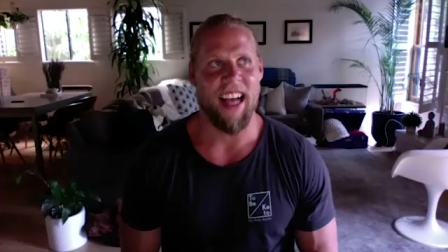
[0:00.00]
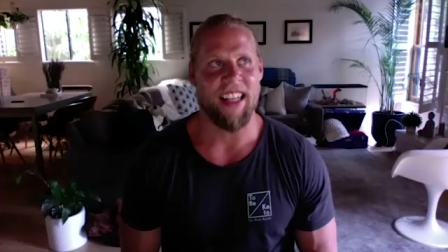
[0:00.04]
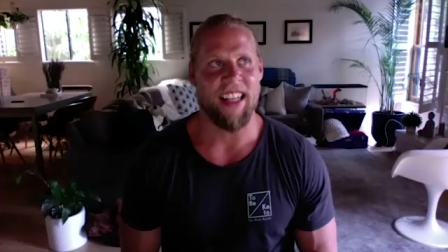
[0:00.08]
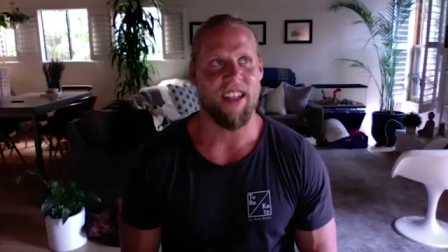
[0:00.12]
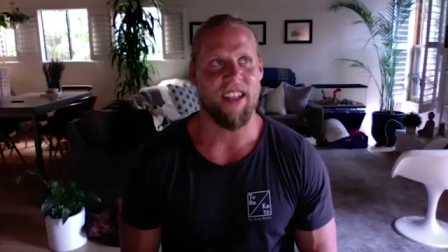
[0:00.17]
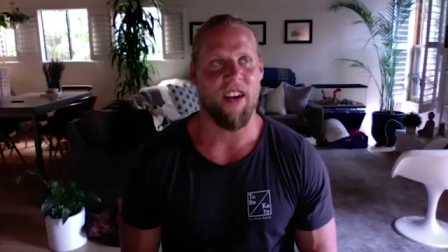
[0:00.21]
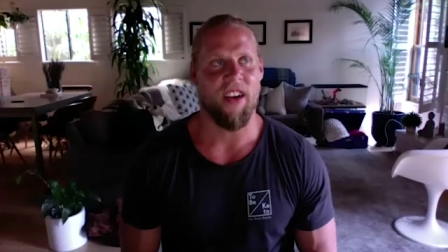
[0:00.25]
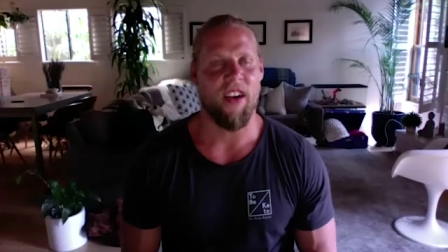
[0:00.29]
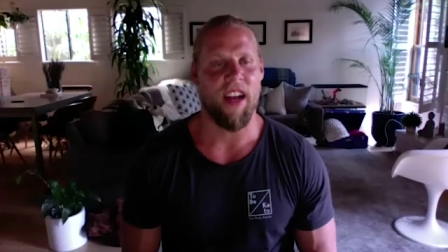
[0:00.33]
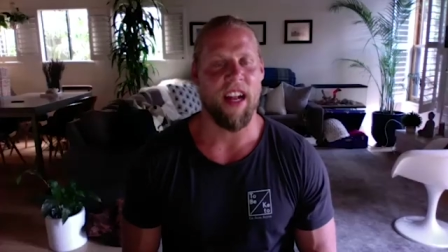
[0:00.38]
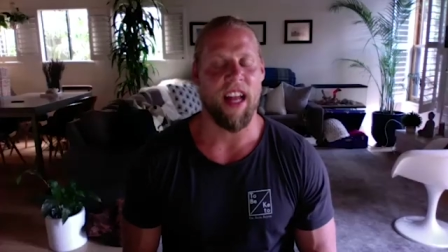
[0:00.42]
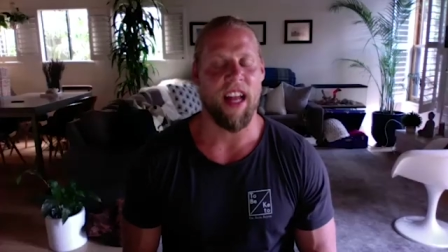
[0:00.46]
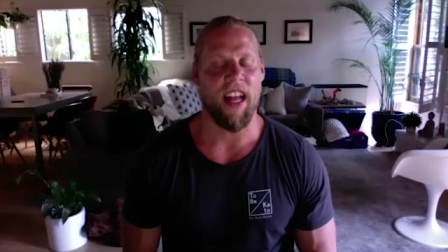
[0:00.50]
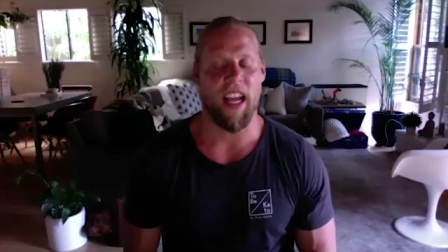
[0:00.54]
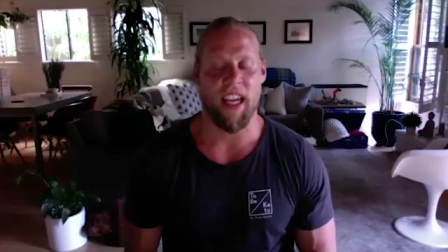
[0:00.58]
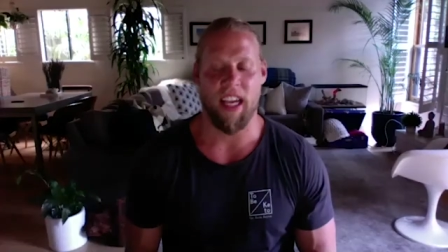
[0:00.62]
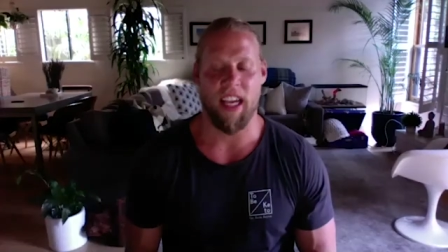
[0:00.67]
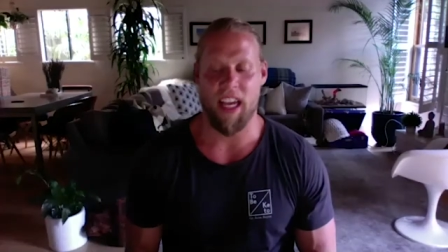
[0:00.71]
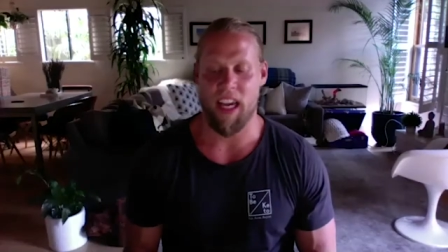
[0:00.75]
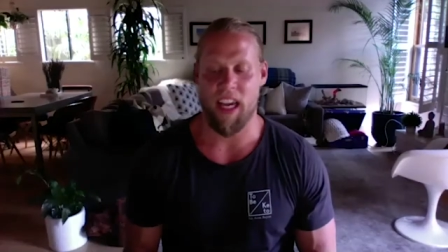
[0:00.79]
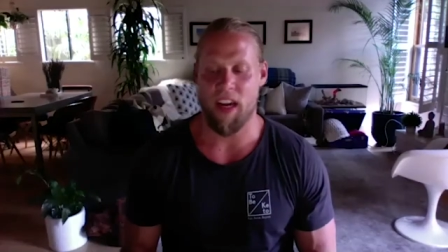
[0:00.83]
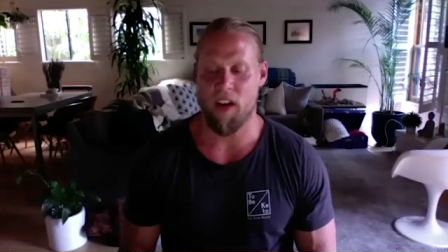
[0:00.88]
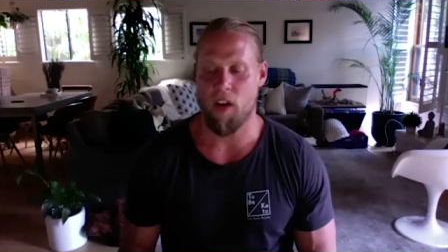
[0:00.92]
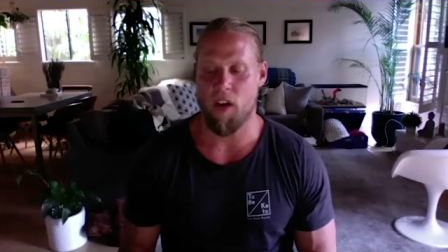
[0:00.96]
so and like
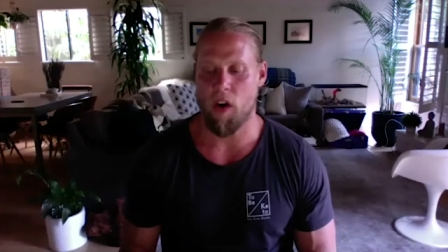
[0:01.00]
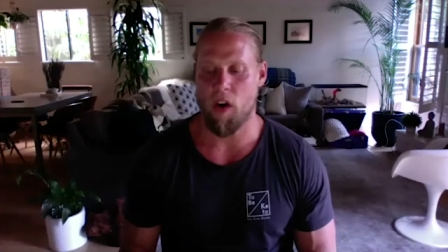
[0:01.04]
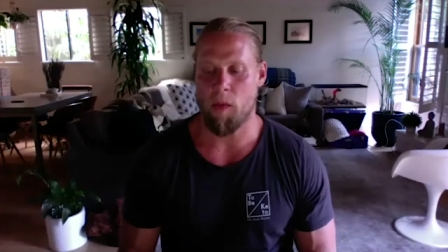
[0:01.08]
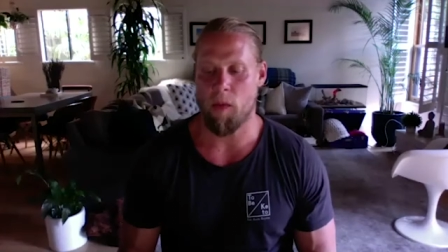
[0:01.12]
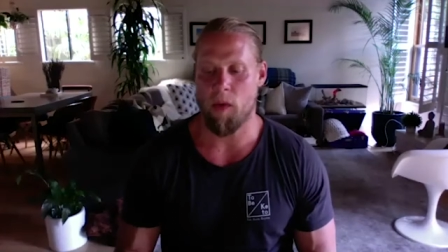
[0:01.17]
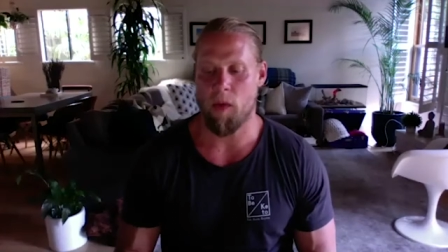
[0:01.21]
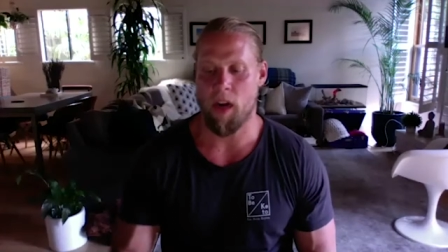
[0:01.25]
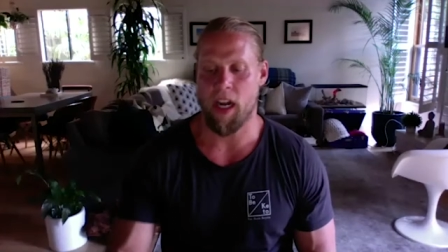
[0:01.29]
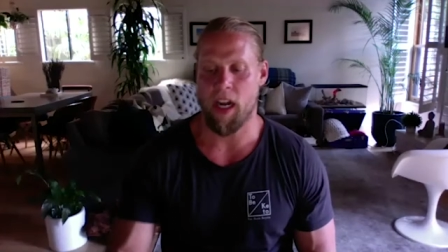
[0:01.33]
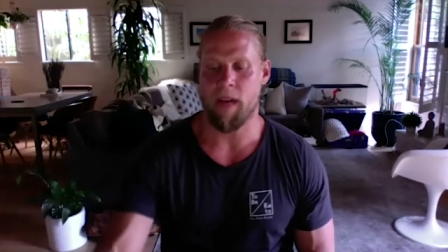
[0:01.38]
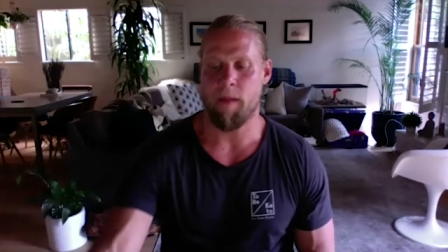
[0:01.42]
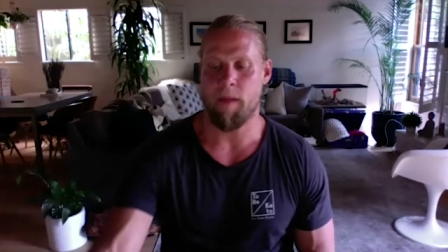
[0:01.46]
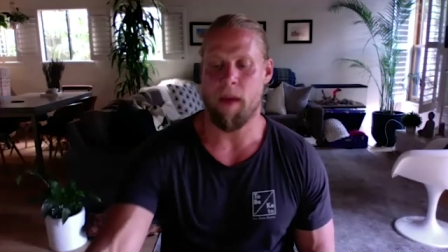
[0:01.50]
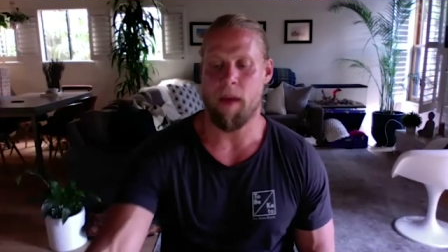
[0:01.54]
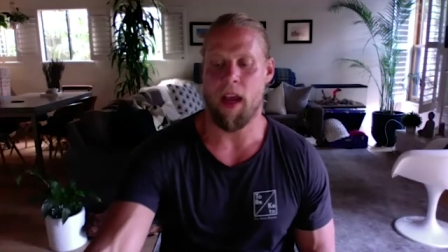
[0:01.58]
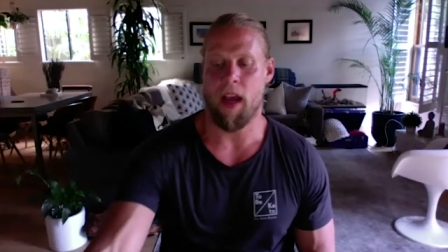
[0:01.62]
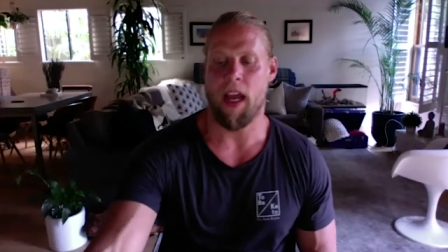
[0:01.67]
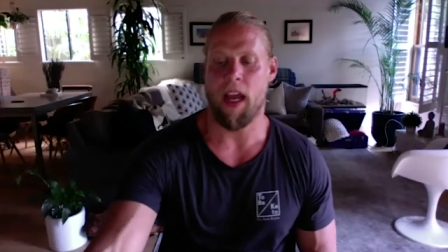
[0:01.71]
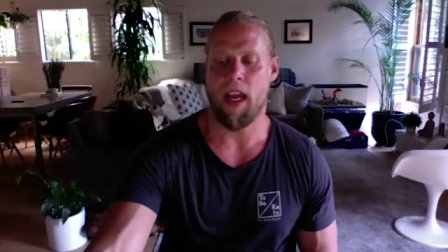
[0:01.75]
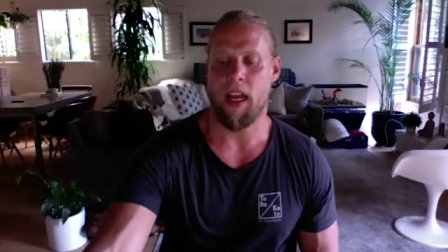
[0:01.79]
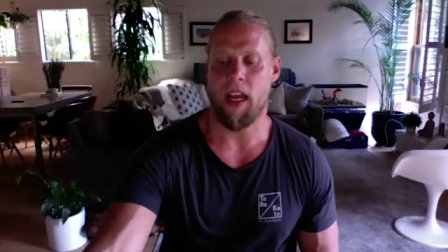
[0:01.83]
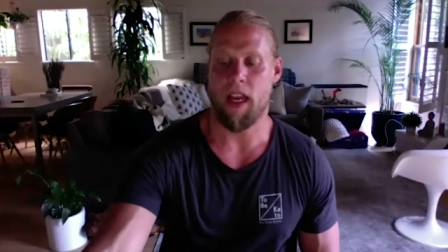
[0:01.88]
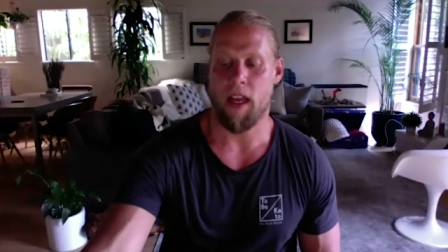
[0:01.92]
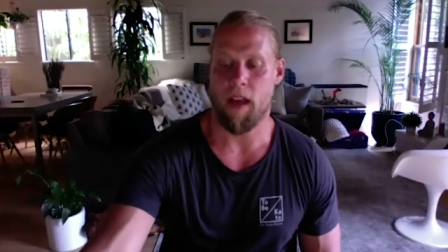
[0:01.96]
incorporating
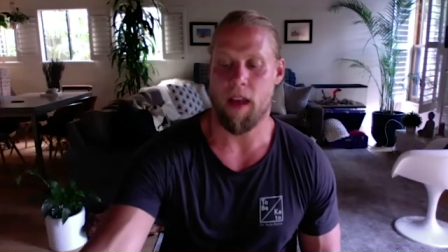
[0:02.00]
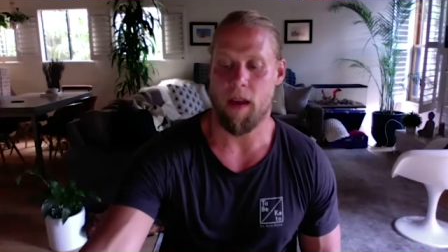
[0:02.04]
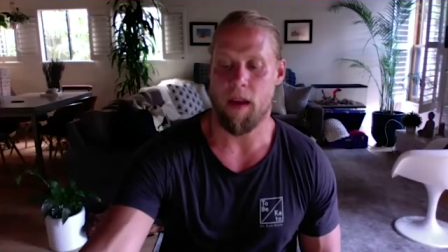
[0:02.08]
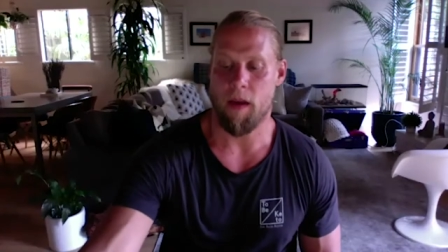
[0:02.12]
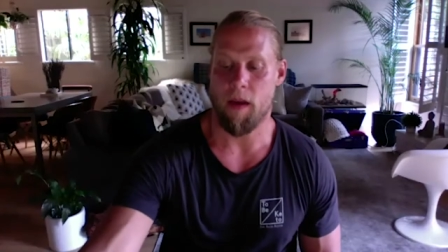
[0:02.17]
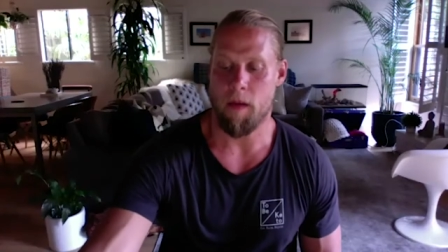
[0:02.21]
my